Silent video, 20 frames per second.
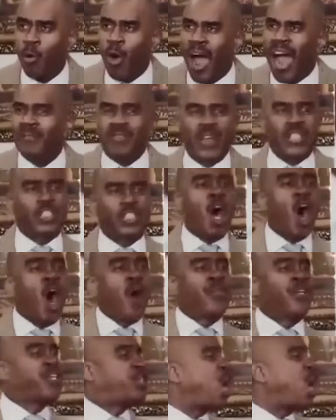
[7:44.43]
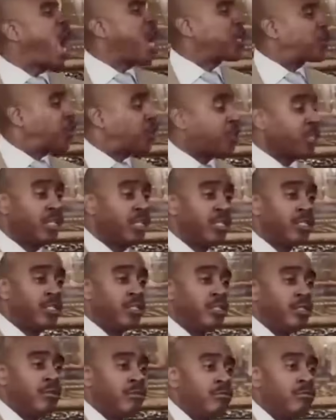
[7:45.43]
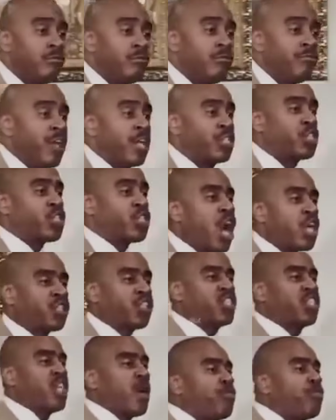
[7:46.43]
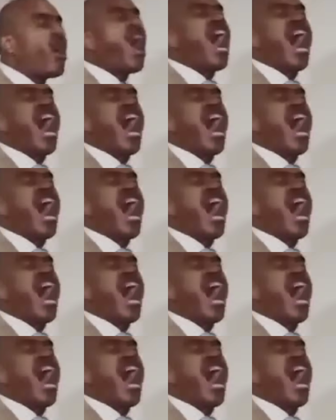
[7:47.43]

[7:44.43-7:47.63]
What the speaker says: Some of them are in their second marriages,